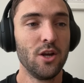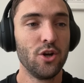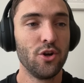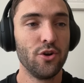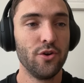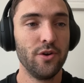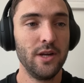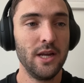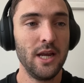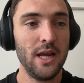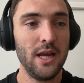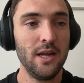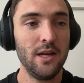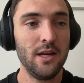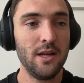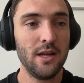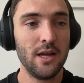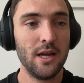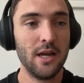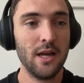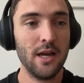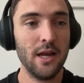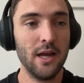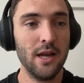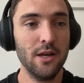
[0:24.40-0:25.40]
create
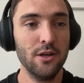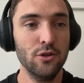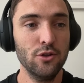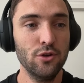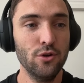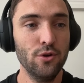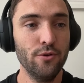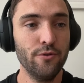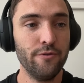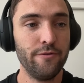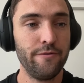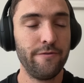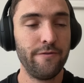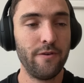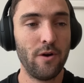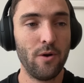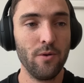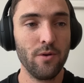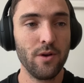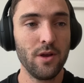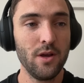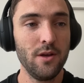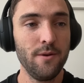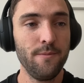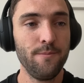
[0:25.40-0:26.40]
a new
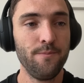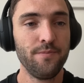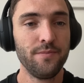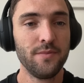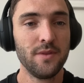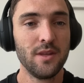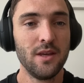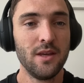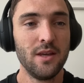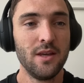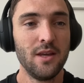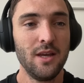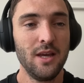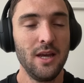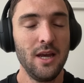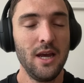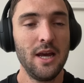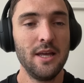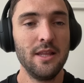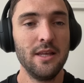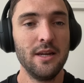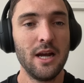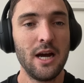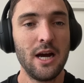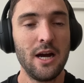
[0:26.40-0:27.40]
folder.
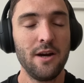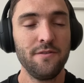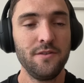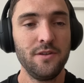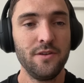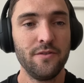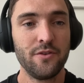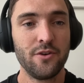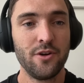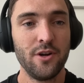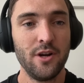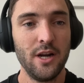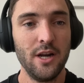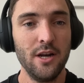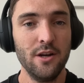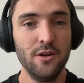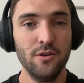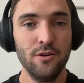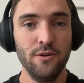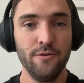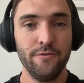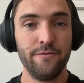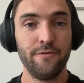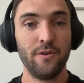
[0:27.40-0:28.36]
And then after you've created a new